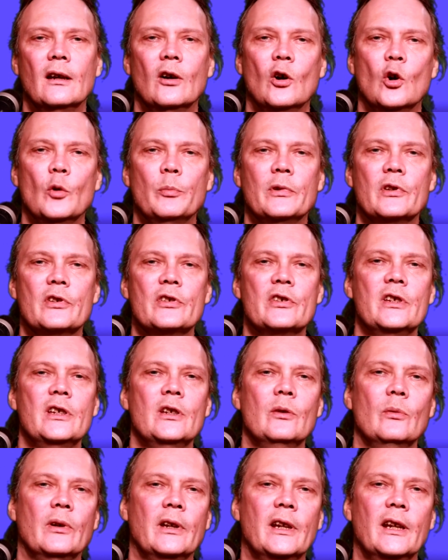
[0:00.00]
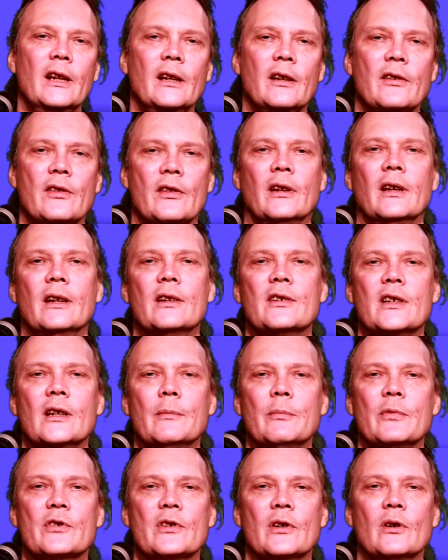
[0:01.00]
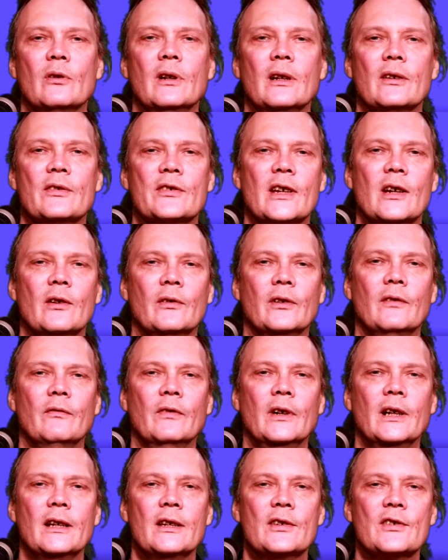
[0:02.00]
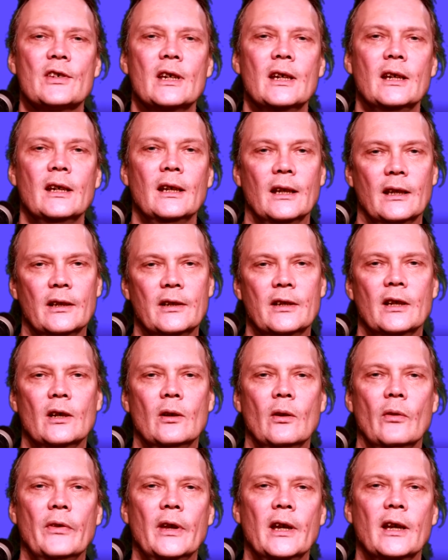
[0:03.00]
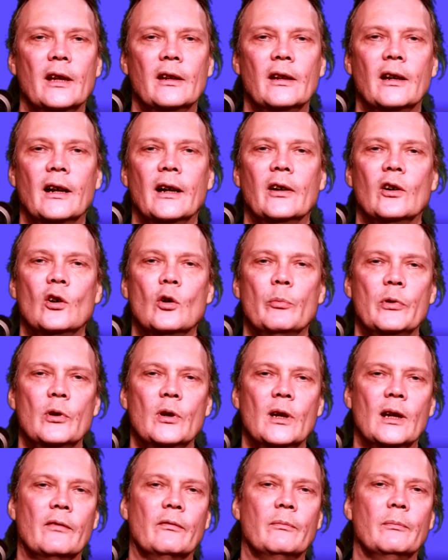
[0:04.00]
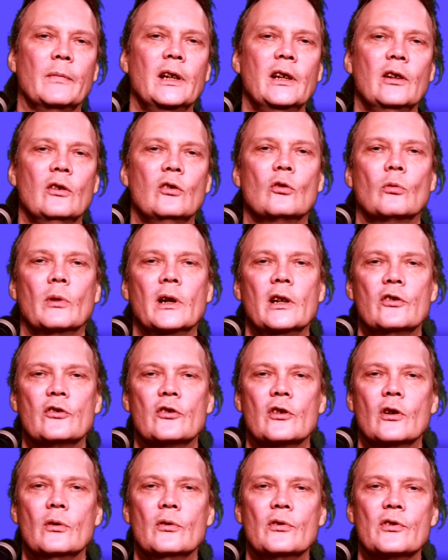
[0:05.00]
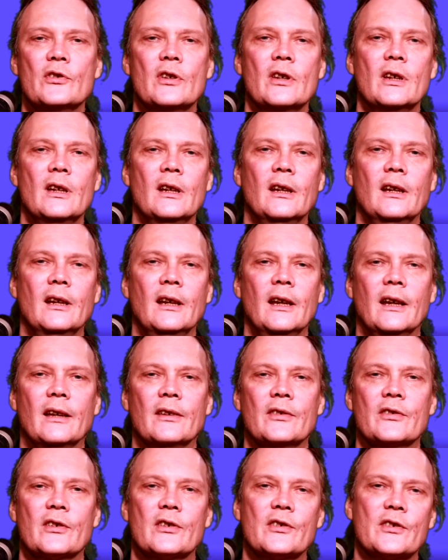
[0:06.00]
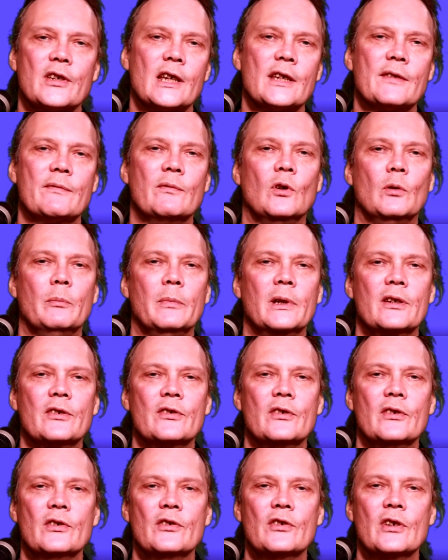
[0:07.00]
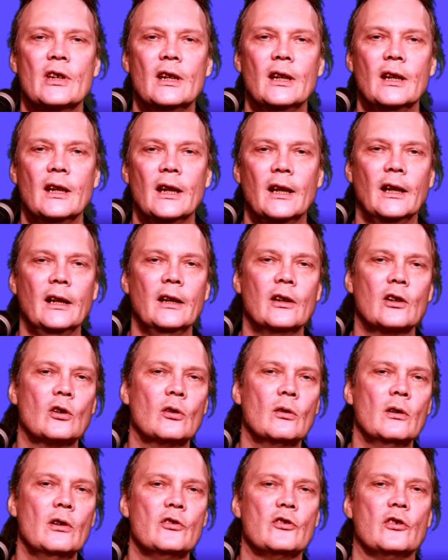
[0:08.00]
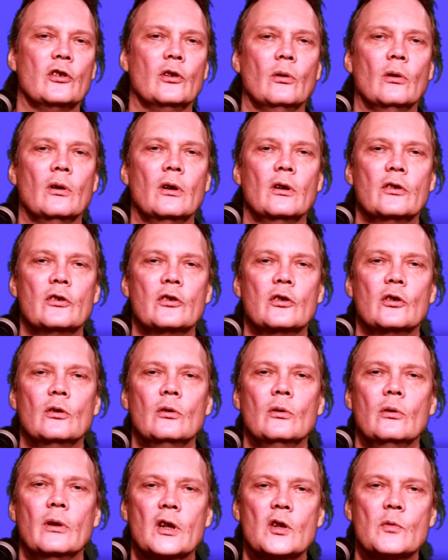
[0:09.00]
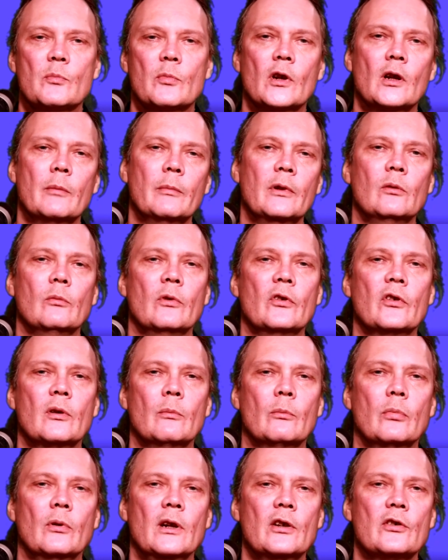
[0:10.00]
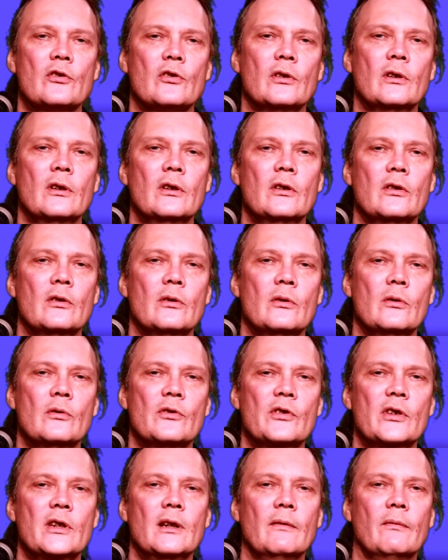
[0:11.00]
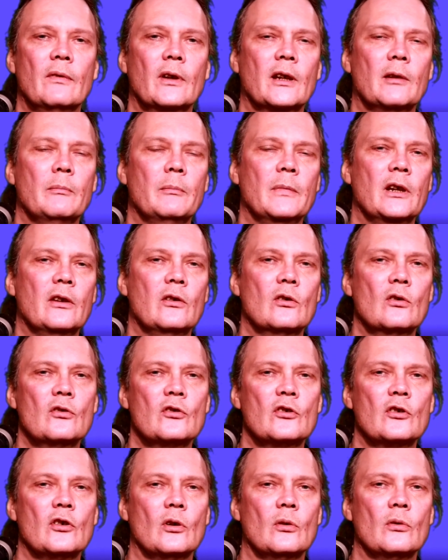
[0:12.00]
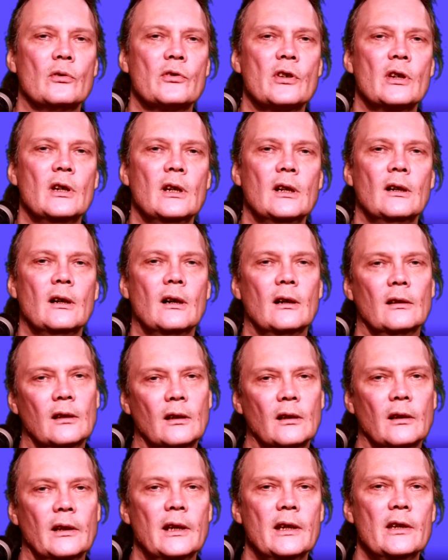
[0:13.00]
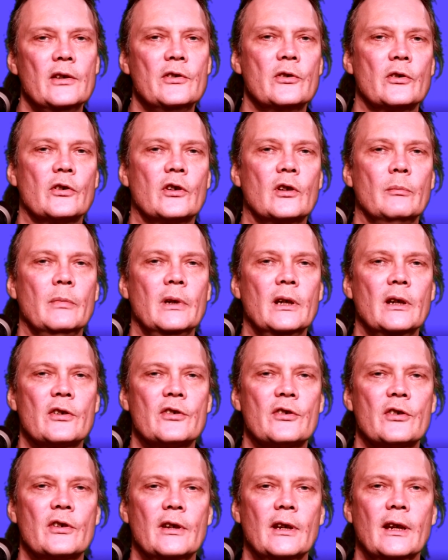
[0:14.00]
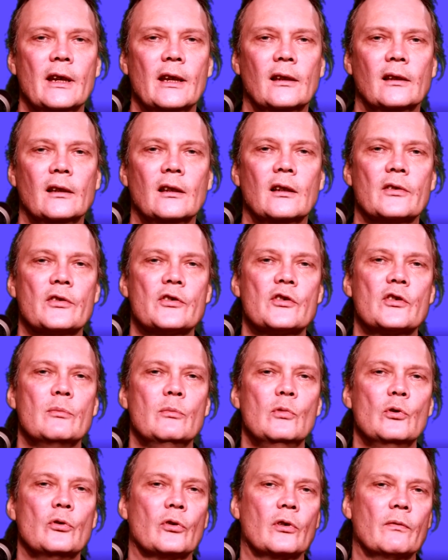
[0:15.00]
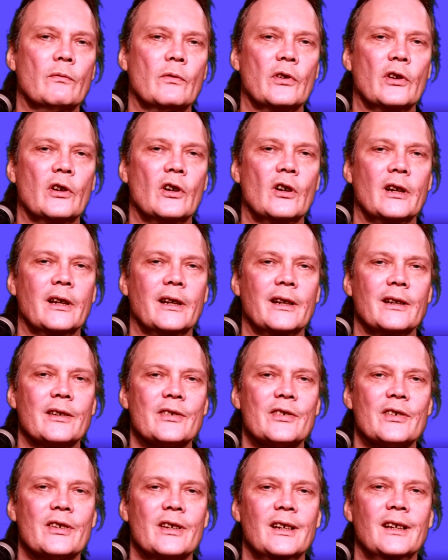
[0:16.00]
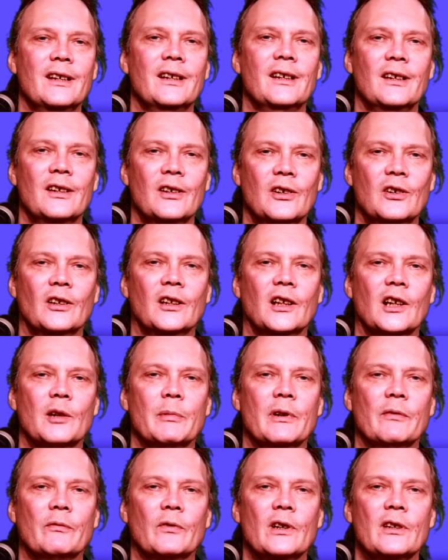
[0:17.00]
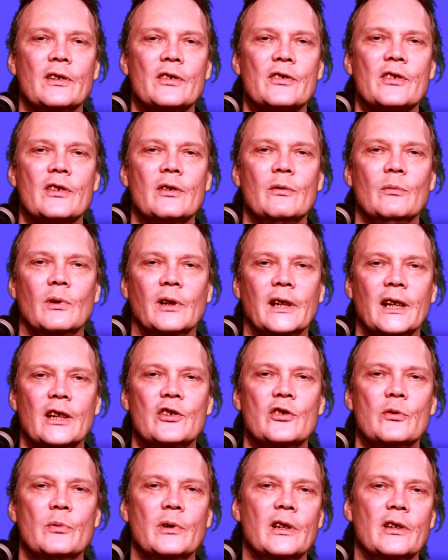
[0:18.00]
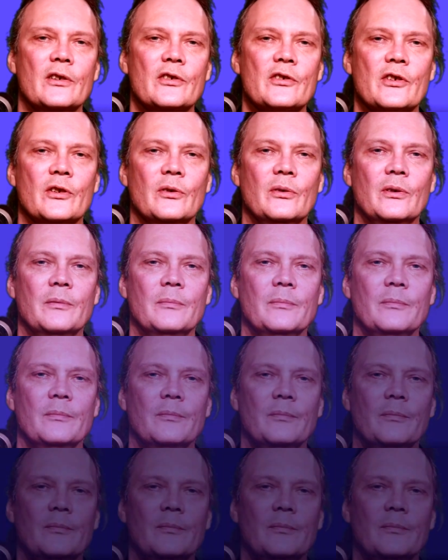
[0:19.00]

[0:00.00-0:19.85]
Hope to see you again in the next episode of Sound Advice. Until then, I hope you have many great shows and successful mixes. And I encourage you to experiment with compression to see if it can make your shows a little easier to mix and a little smoother for the audience. Good luck, my friends. We'll catch you again soon.